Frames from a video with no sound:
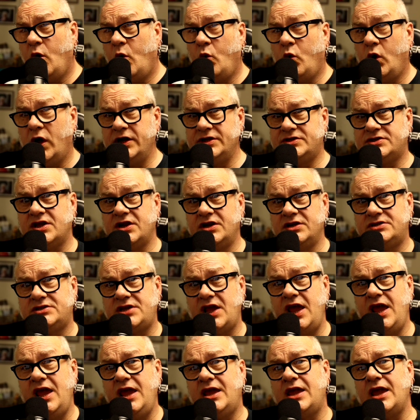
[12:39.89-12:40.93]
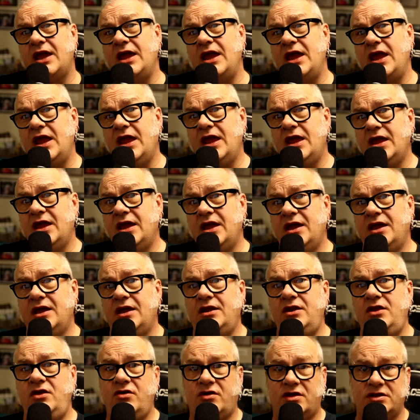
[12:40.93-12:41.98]
what it's going to take,
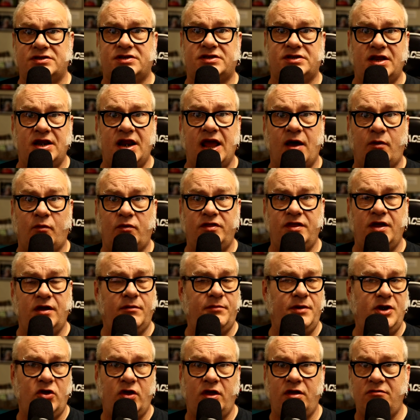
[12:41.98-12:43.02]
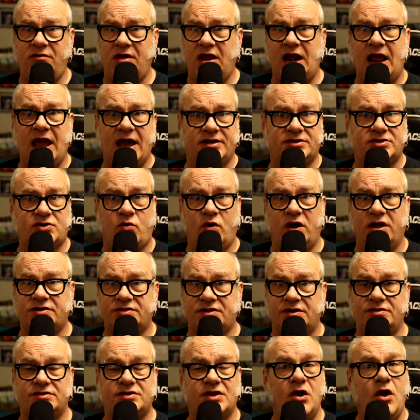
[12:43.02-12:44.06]
and you can sit down with them and, you, and ask
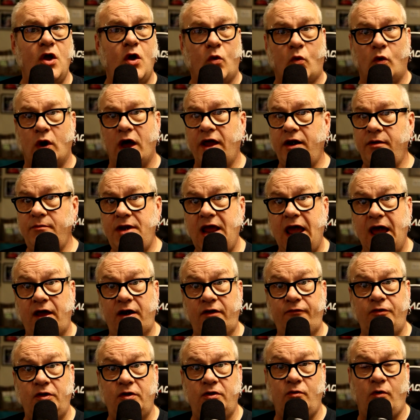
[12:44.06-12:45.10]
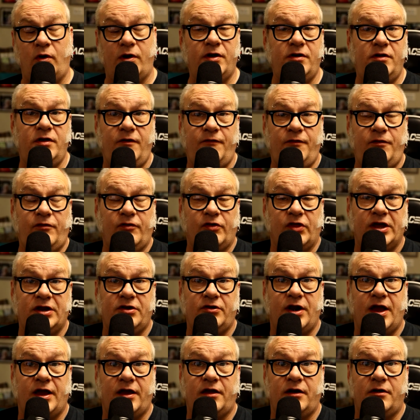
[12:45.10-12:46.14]
questions. Write them down if you, if you feel like
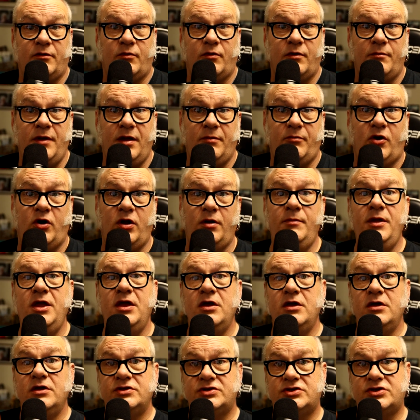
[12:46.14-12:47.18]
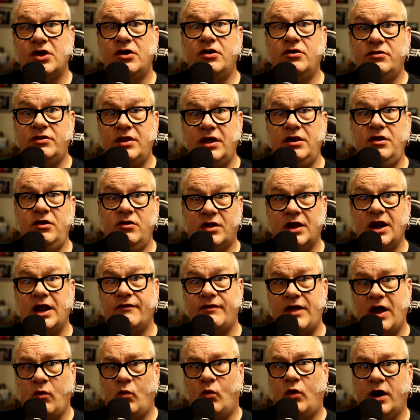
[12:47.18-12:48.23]
you're not going to remember them so that you can
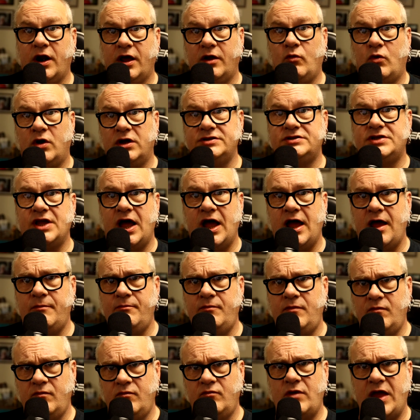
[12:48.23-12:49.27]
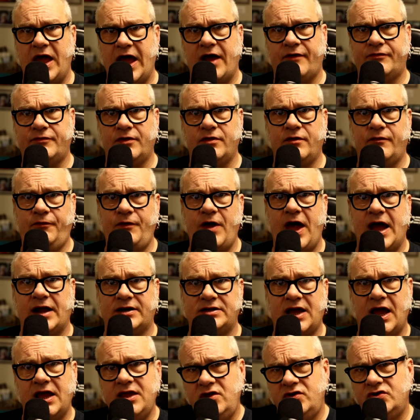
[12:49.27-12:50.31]
have that one-on-one time after the
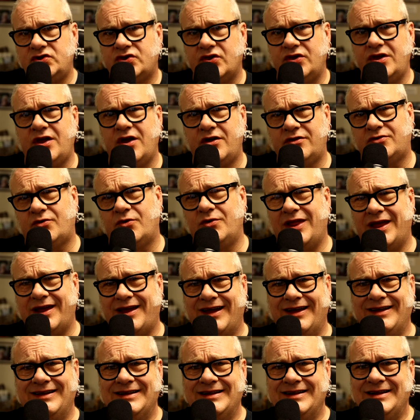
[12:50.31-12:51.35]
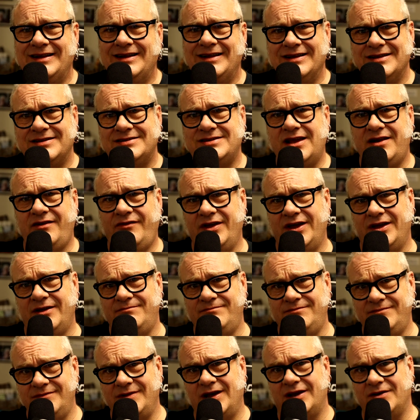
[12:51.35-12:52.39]
fact. I usually go through like a set of a
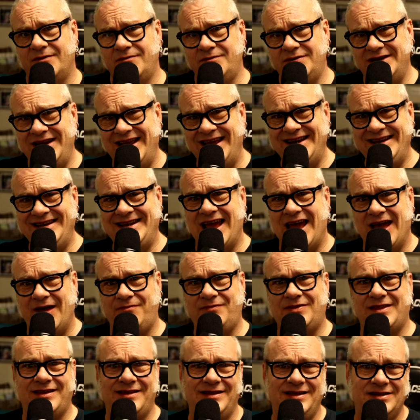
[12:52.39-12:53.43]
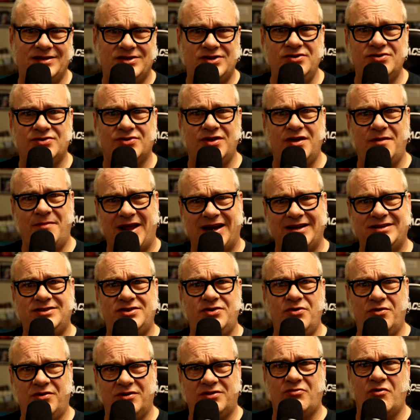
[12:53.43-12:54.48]
Uh, in-depth, it's usually about a
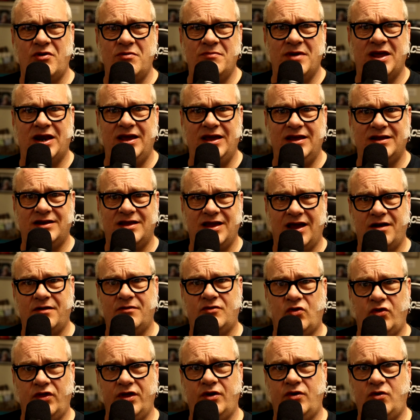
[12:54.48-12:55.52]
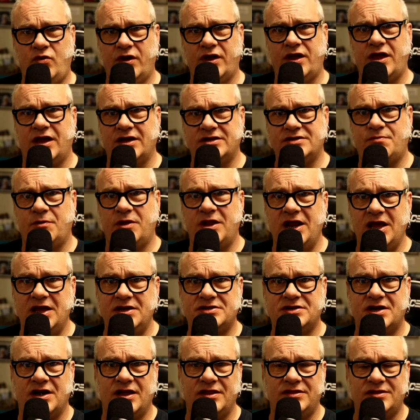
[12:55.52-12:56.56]
two or three minute kind of quick
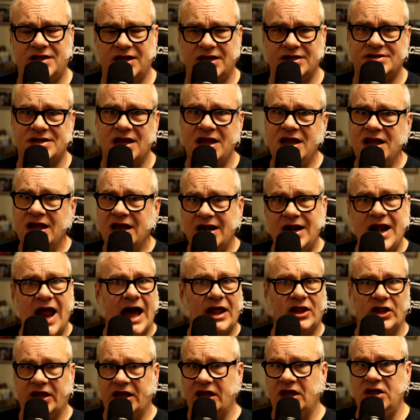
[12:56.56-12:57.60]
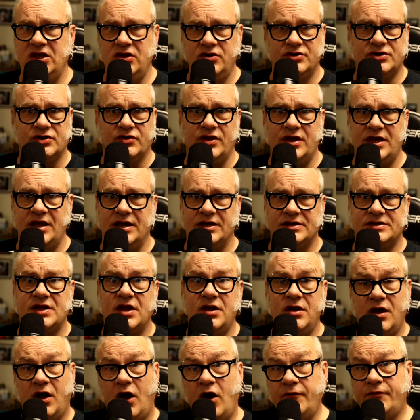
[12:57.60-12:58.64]
explanation on things, not like it usually is.
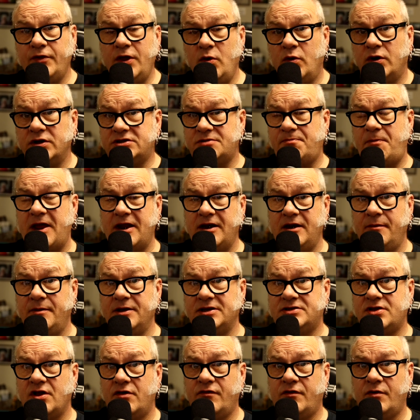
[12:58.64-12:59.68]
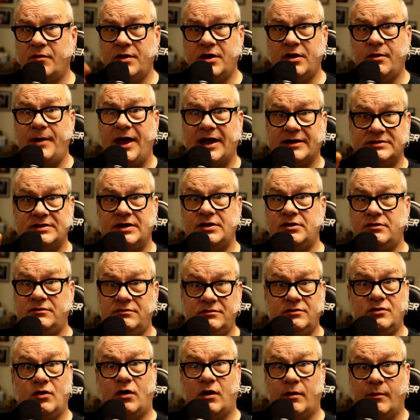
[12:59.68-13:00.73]
Hopefully once the pandemic's over, we go back to
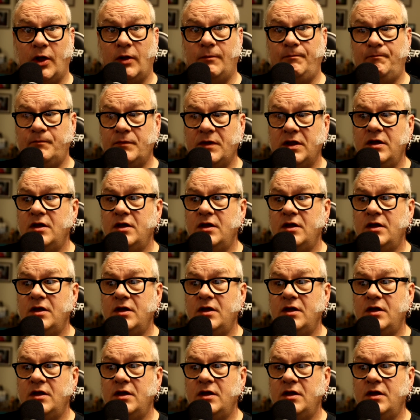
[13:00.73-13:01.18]
normal.